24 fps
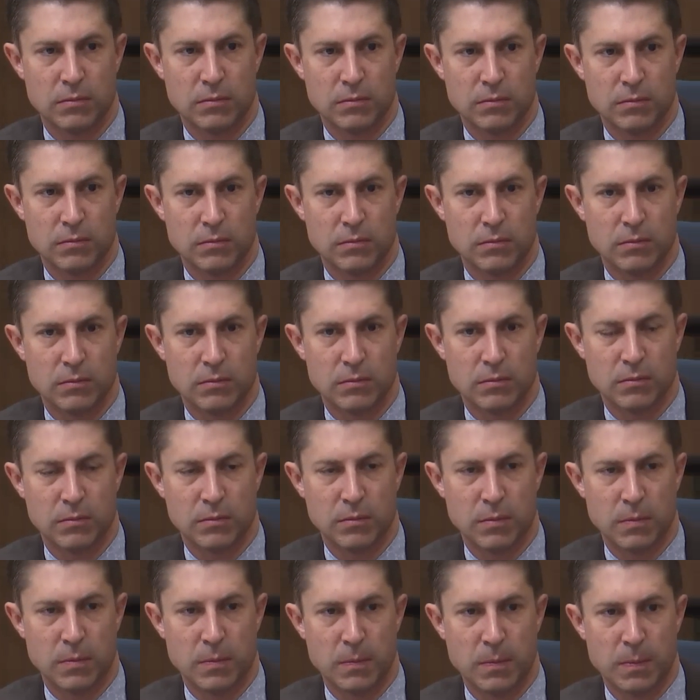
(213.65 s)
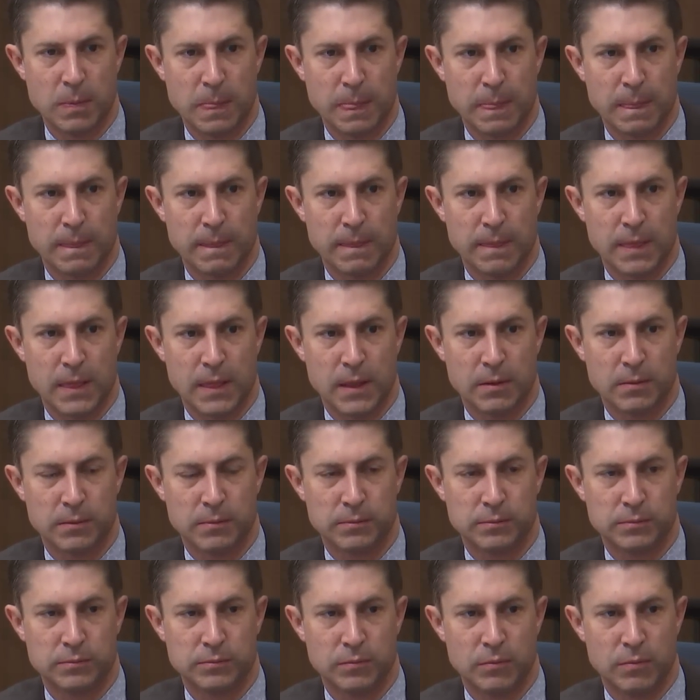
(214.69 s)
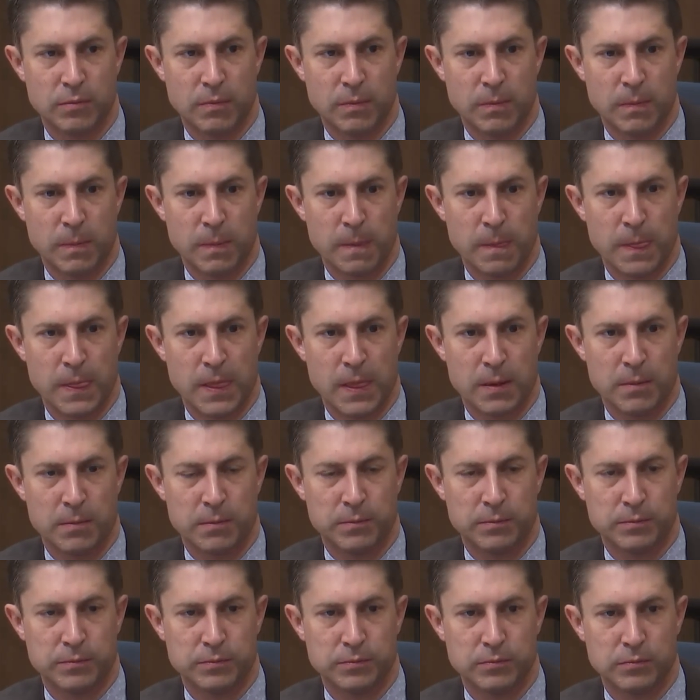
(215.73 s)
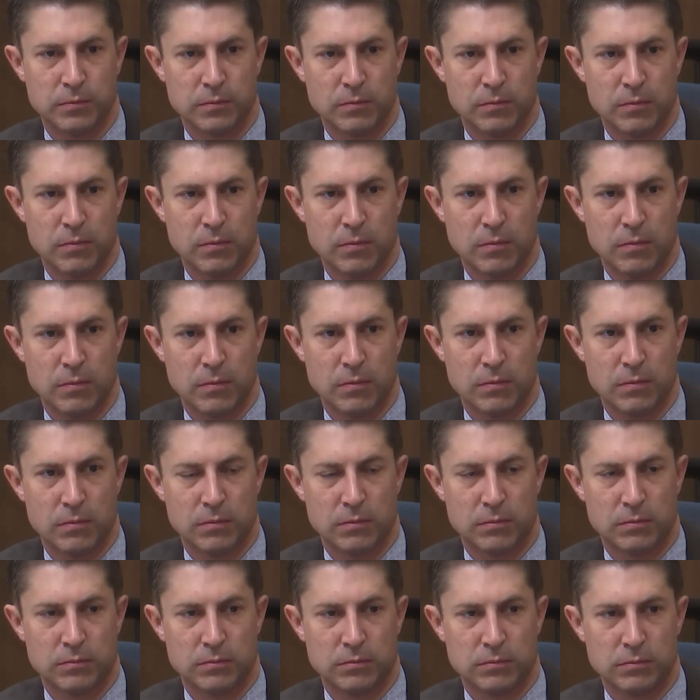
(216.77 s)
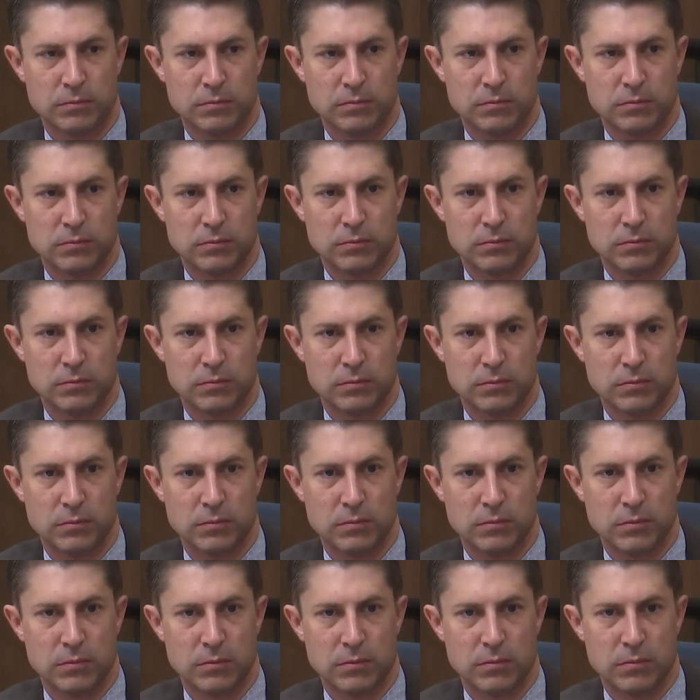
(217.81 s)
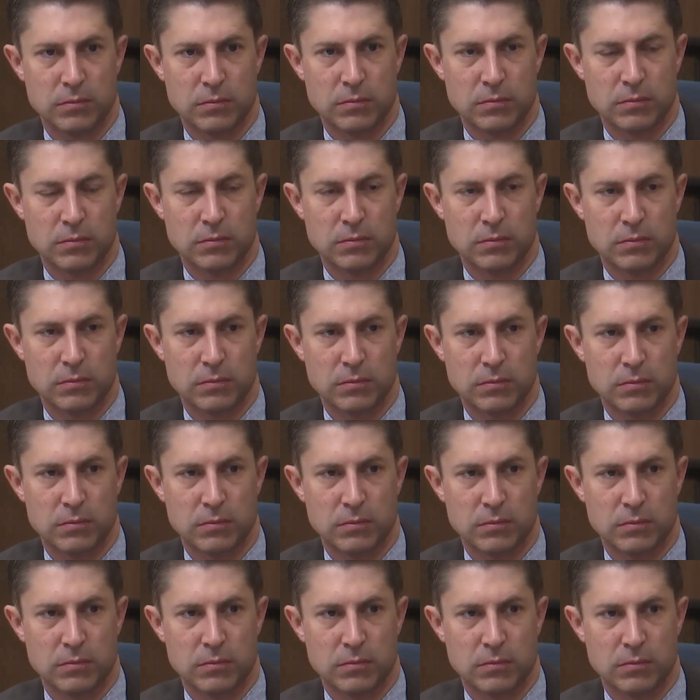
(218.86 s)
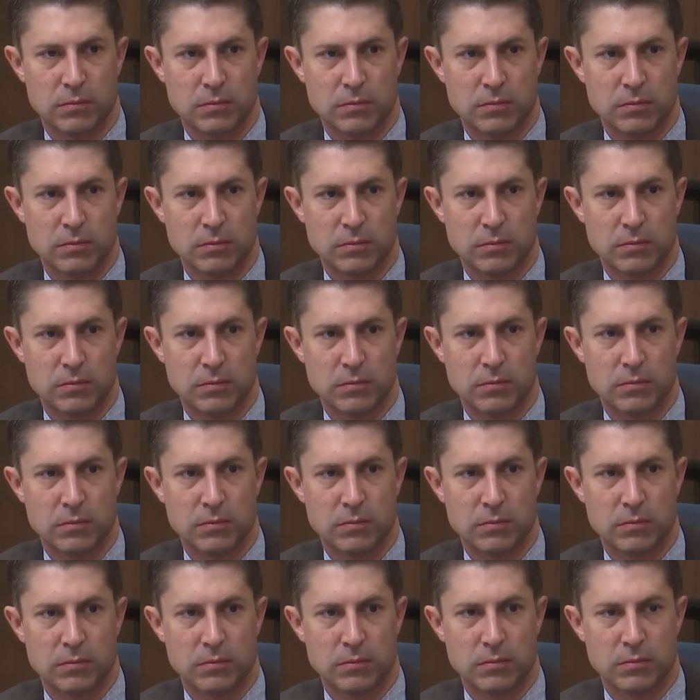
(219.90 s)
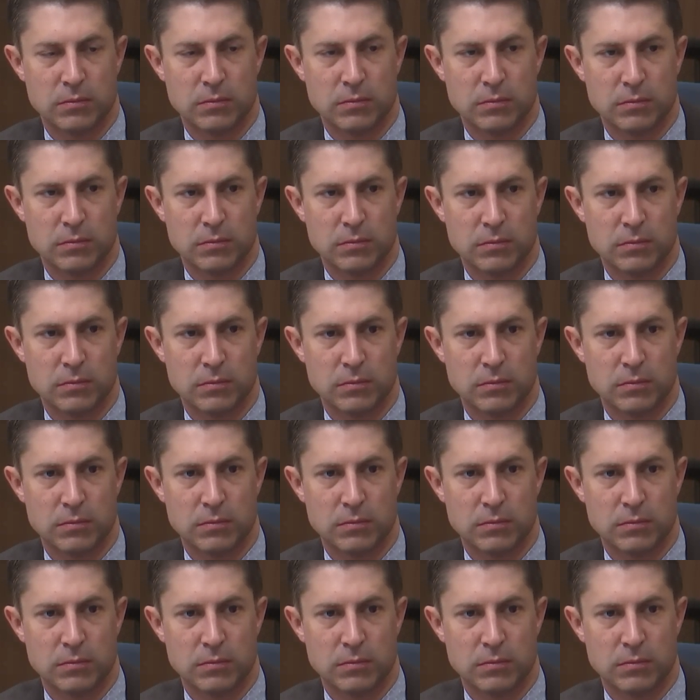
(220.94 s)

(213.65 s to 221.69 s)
(not speaking)